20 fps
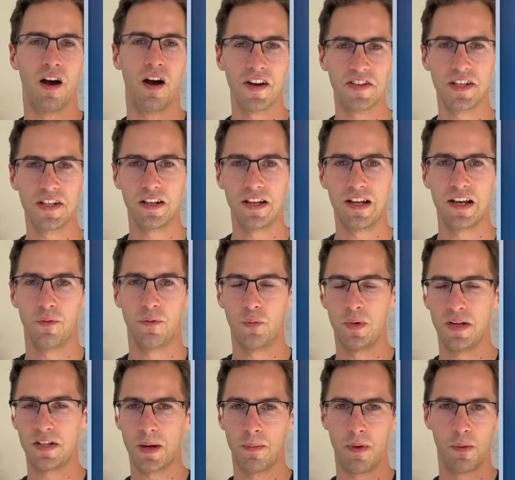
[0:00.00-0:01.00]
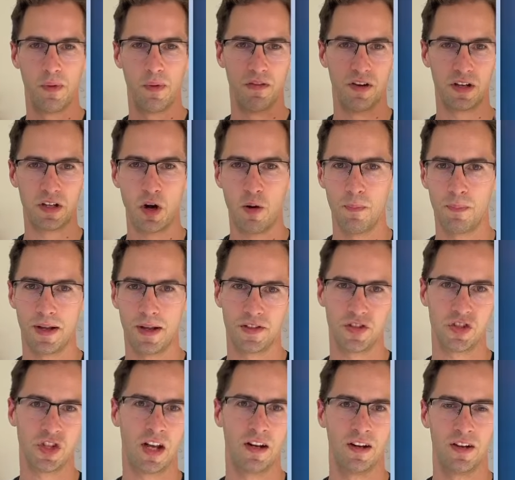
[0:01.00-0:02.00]
Ideally, we'd come up with a complex
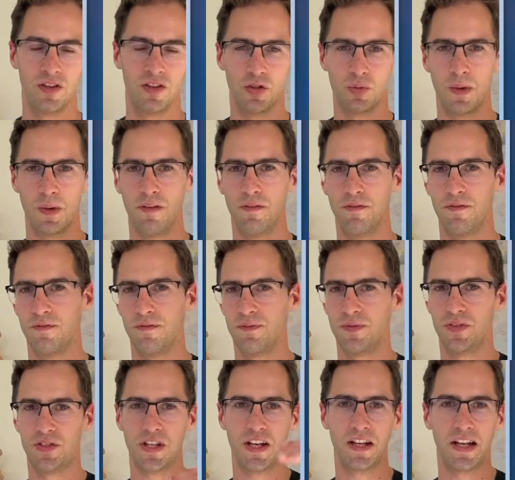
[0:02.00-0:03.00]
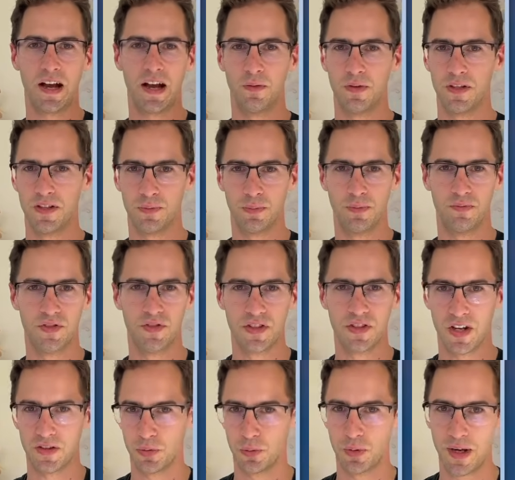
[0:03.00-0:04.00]
challenge with seeing how it does with
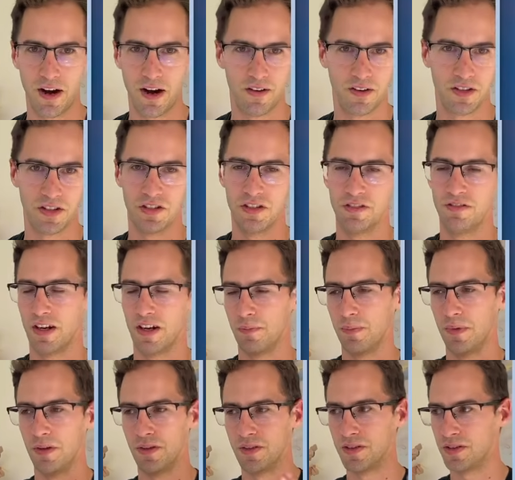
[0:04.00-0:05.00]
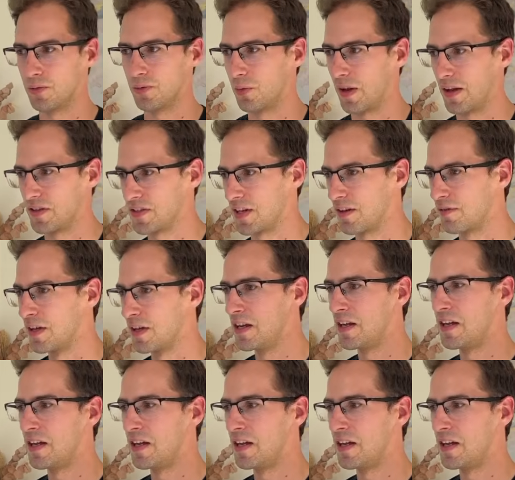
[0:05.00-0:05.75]
subtle character development and all that stuff.